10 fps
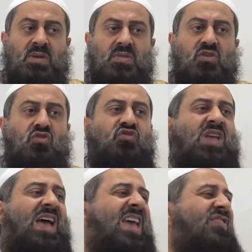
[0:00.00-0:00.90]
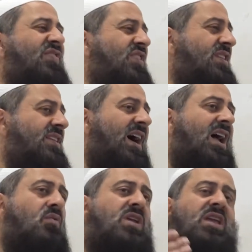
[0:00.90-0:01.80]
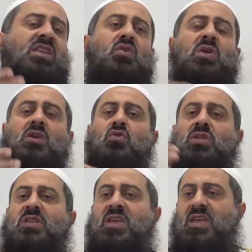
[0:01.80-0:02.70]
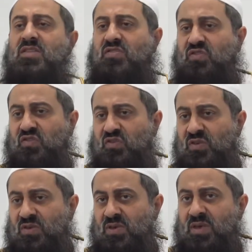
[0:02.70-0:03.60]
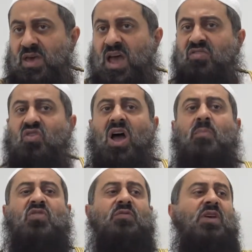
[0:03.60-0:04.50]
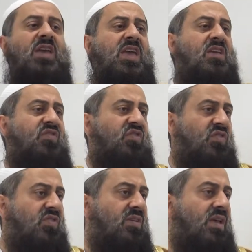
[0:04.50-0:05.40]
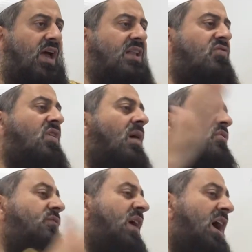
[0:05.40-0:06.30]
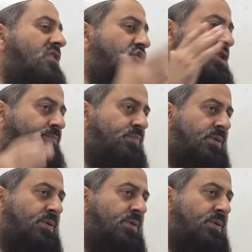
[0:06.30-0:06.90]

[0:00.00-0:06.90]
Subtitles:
They used to hasten and hurry in doing good deeds at times of ease and at times of hardship.